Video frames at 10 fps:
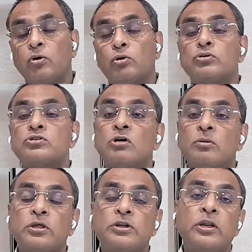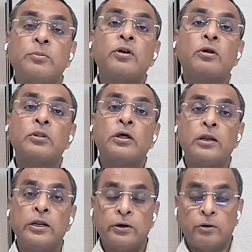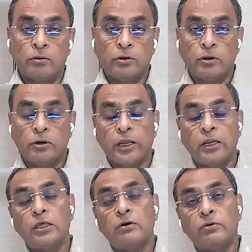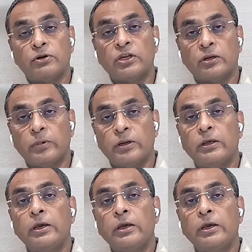or to stop the treatment of the earlier doctor and give you treatment.